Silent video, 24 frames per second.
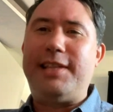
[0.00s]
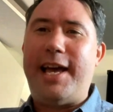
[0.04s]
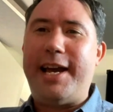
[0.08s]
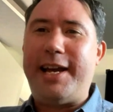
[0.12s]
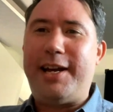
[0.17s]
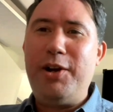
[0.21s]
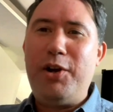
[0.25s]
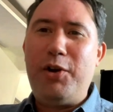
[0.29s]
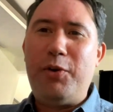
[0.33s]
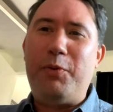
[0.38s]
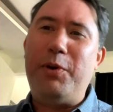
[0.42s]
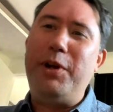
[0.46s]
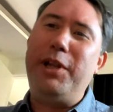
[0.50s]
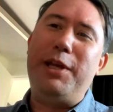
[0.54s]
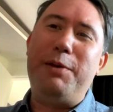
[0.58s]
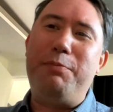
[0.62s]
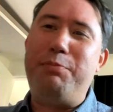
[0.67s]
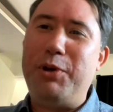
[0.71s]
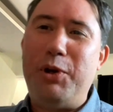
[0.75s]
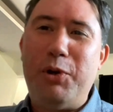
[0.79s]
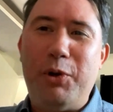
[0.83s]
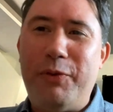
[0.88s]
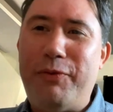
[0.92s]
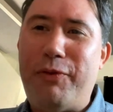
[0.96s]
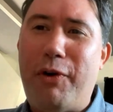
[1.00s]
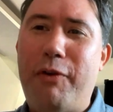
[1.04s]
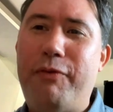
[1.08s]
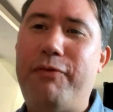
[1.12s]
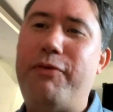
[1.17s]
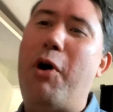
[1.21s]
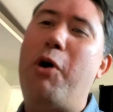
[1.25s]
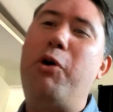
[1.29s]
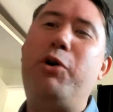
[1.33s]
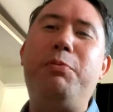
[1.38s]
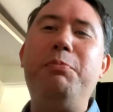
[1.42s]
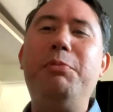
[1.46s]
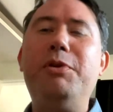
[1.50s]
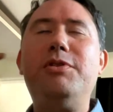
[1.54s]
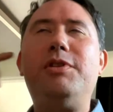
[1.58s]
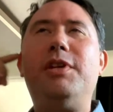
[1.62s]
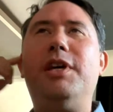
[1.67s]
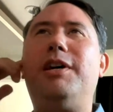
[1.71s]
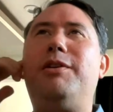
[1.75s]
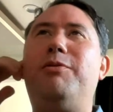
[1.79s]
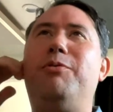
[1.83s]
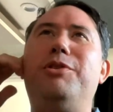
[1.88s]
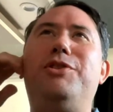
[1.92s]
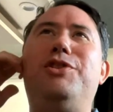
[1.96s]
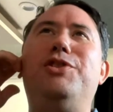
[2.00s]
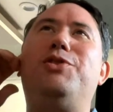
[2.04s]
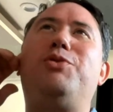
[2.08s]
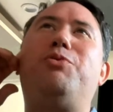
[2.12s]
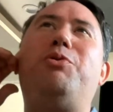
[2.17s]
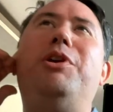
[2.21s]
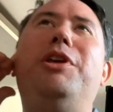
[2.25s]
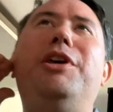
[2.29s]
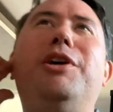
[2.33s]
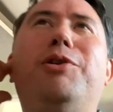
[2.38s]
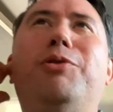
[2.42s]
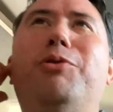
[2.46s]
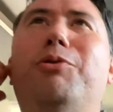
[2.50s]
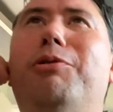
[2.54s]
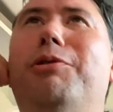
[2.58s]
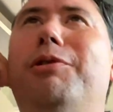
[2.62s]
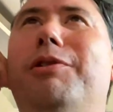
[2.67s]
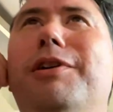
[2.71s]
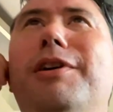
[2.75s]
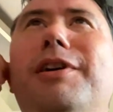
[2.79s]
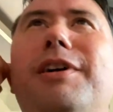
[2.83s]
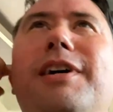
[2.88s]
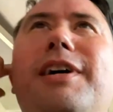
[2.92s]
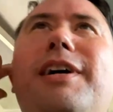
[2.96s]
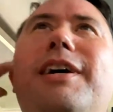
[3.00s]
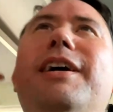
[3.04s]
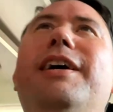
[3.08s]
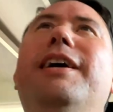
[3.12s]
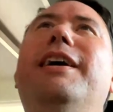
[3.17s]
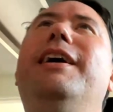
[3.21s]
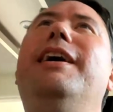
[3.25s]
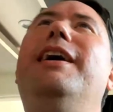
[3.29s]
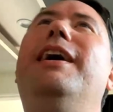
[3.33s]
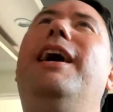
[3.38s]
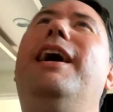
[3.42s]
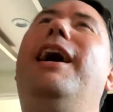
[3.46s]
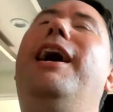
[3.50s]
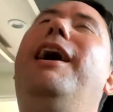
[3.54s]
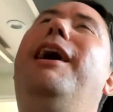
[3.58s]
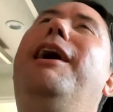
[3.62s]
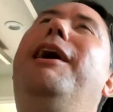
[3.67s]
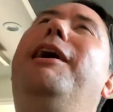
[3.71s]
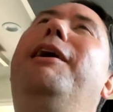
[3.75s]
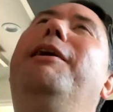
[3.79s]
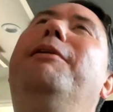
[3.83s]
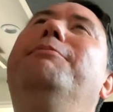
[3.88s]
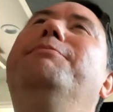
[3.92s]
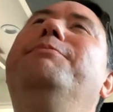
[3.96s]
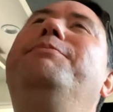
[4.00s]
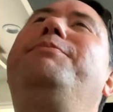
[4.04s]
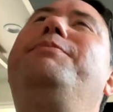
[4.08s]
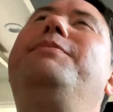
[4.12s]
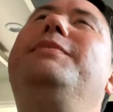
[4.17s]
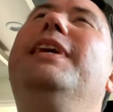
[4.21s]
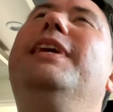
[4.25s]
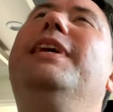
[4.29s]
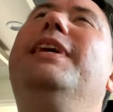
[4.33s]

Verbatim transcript: like really beautiful folk music, which is really cool. Um,